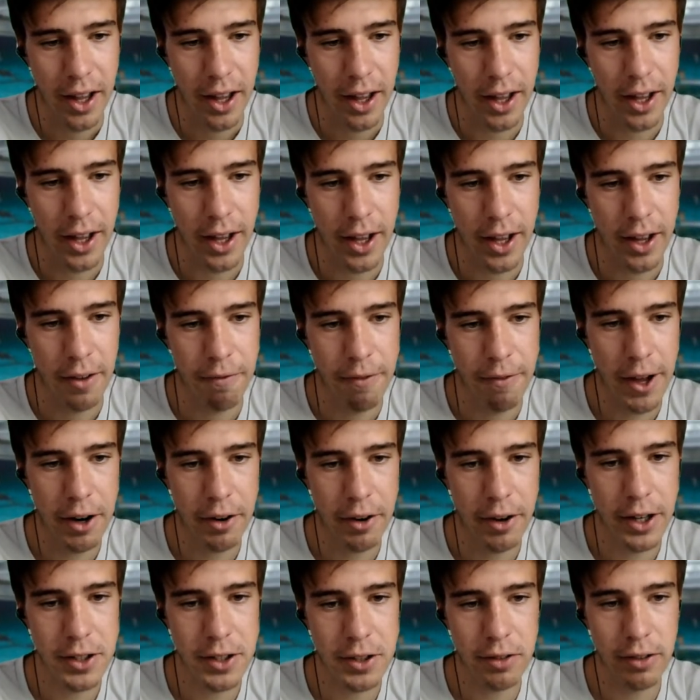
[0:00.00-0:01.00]

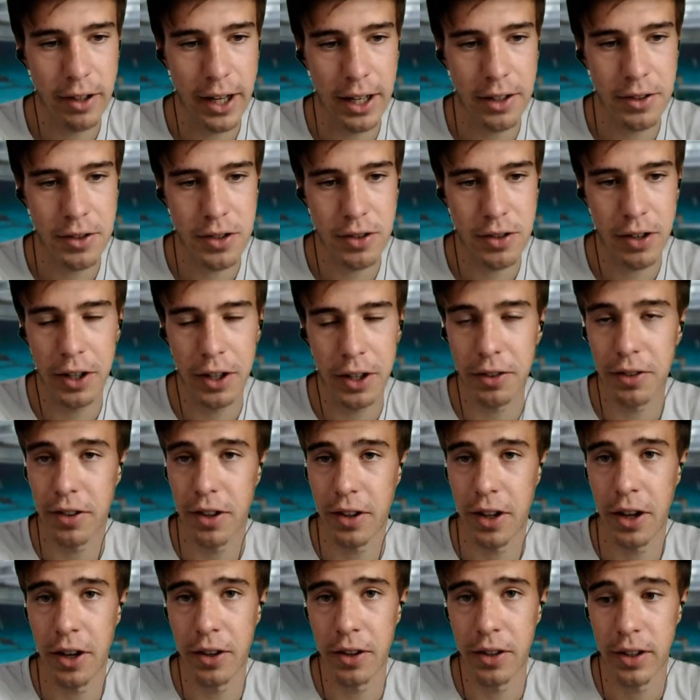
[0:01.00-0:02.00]
Federer's ground strokes,
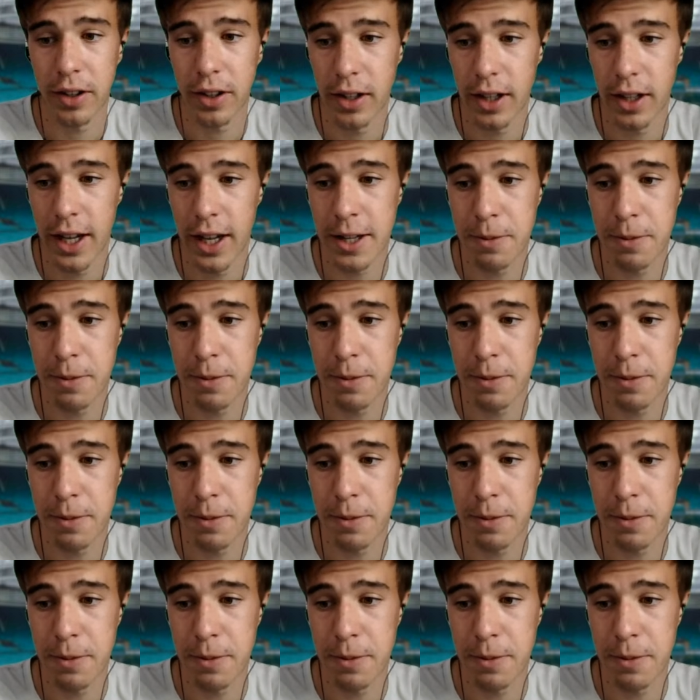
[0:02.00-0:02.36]
though,